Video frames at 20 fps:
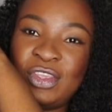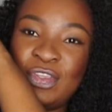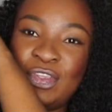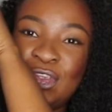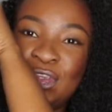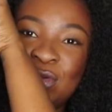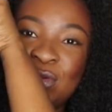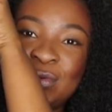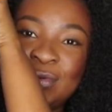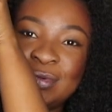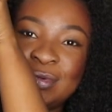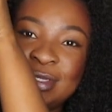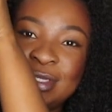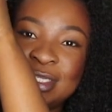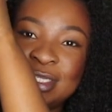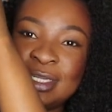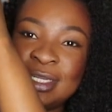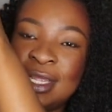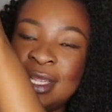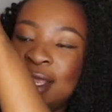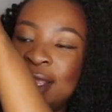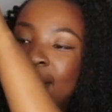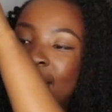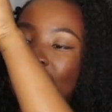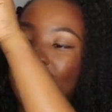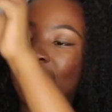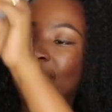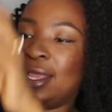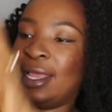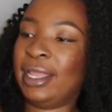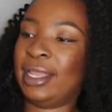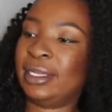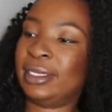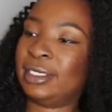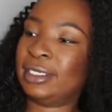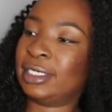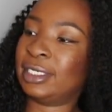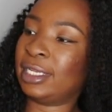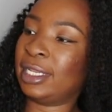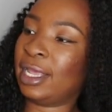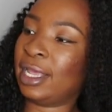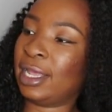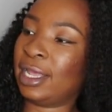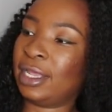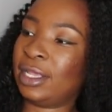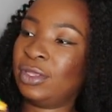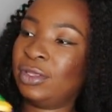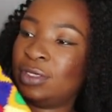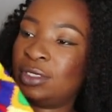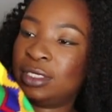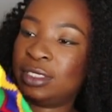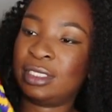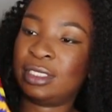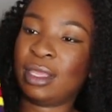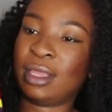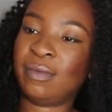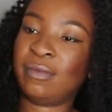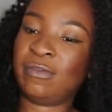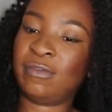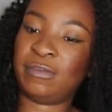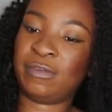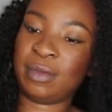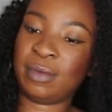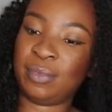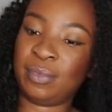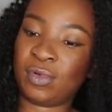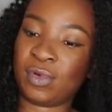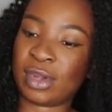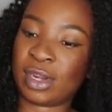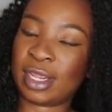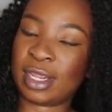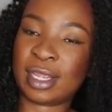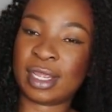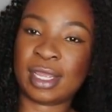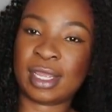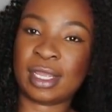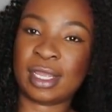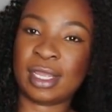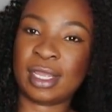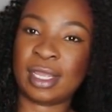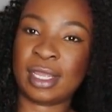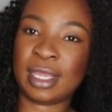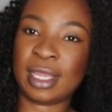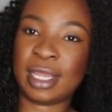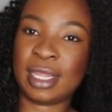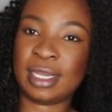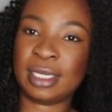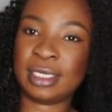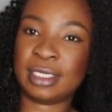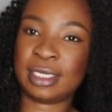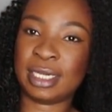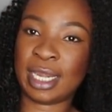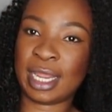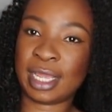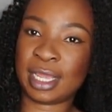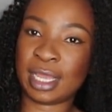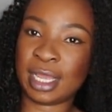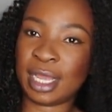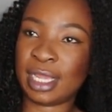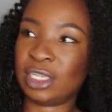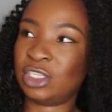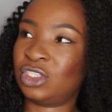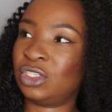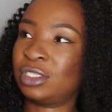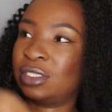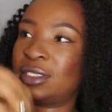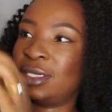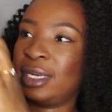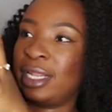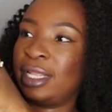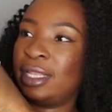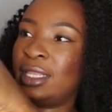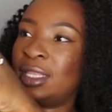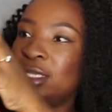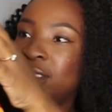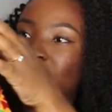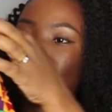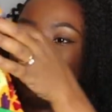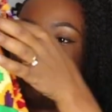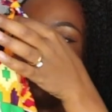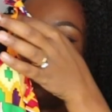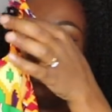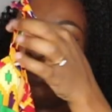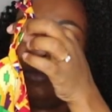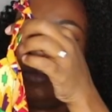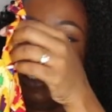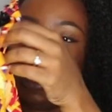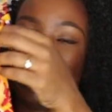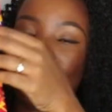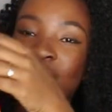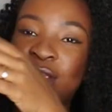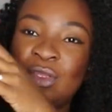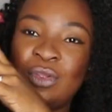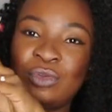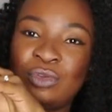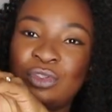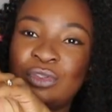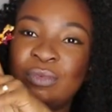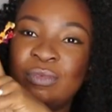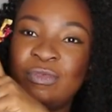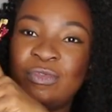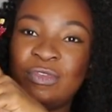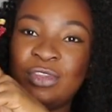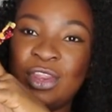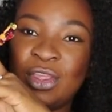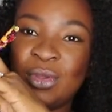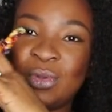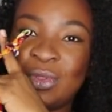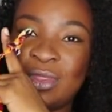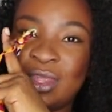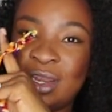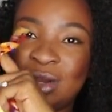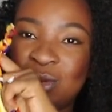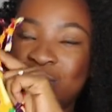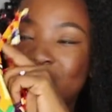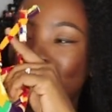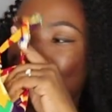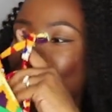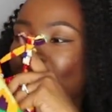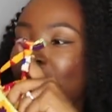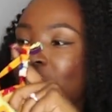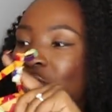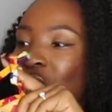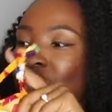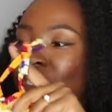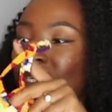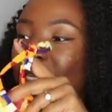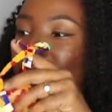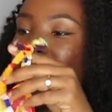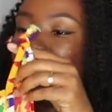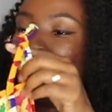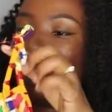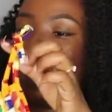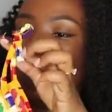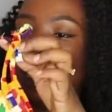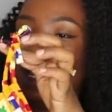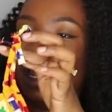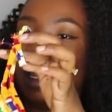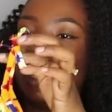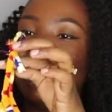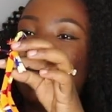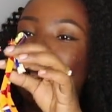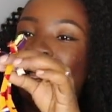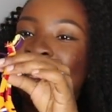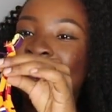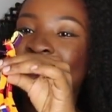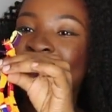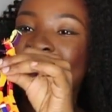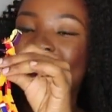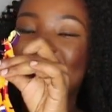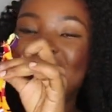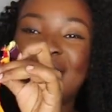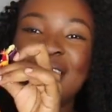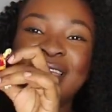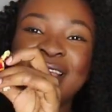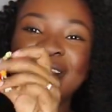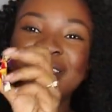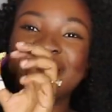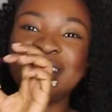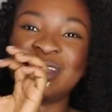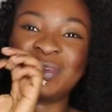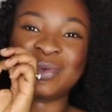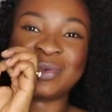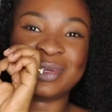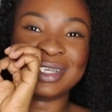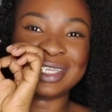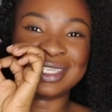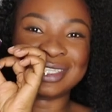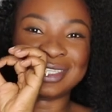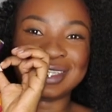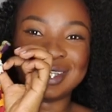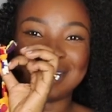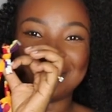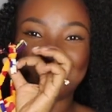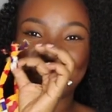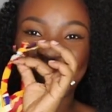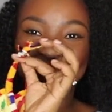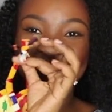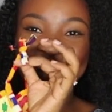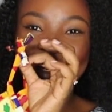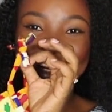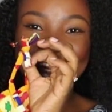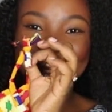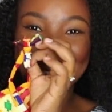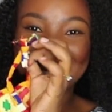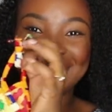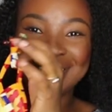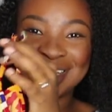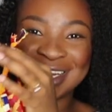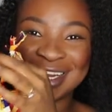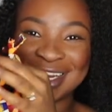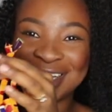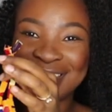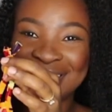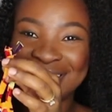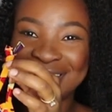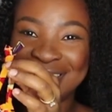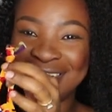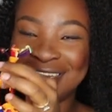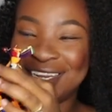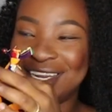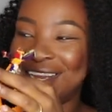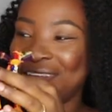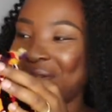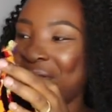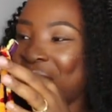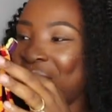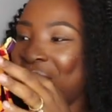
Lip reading: cute. And yeah, I used the same fabric. And like, I just learned this from like a YouTube video that I was watching. And again, it was from an Indian lady,